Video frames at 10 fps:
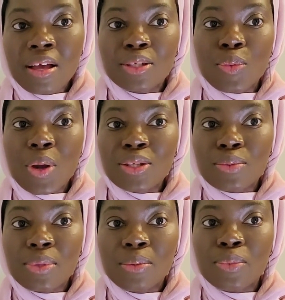It's a way
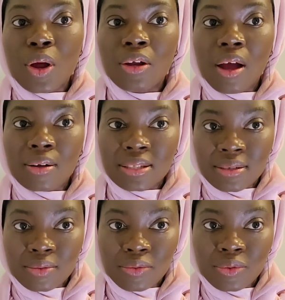to be
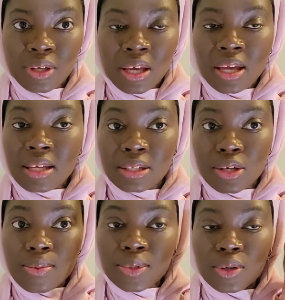productive in
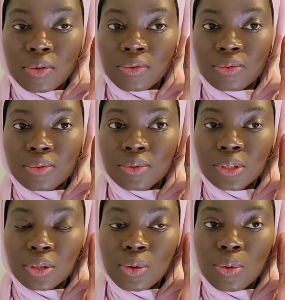terms of,
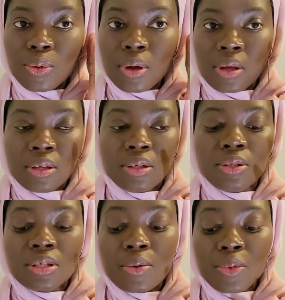you know,
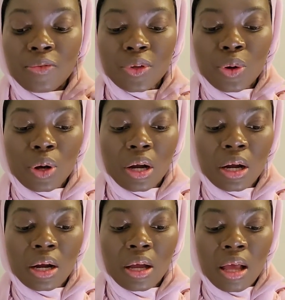in terms of
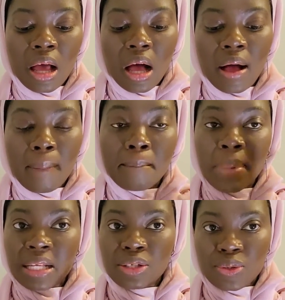your
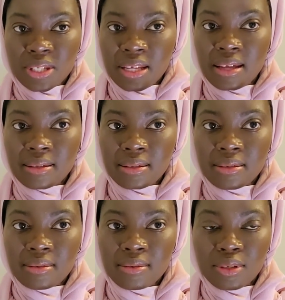mental
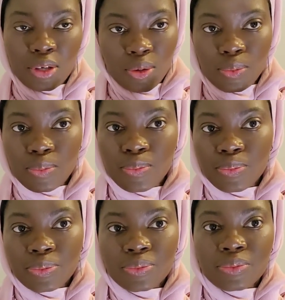state. You know,
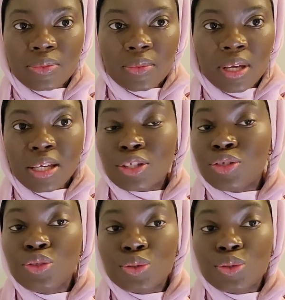it's